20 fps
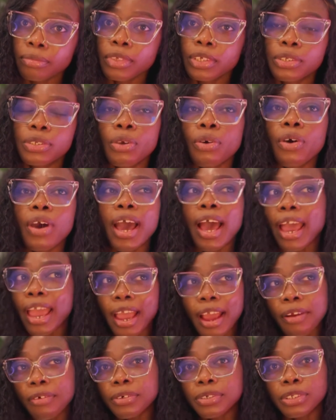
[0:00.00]
So
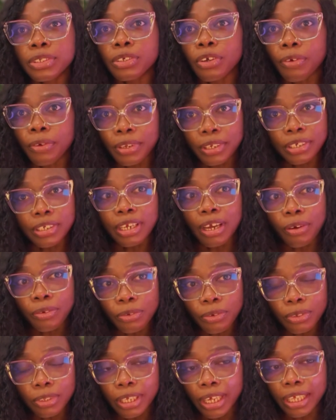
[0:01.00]
IRCC already now
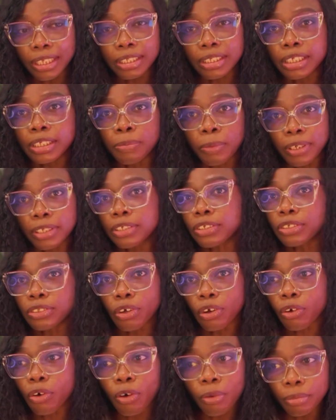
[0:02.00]
know that this person is
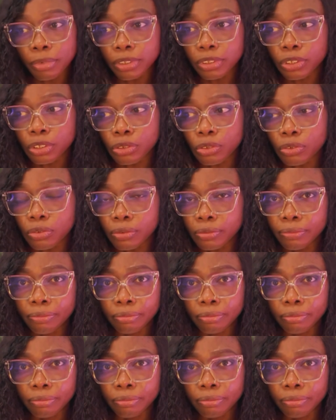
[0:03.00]
not coming to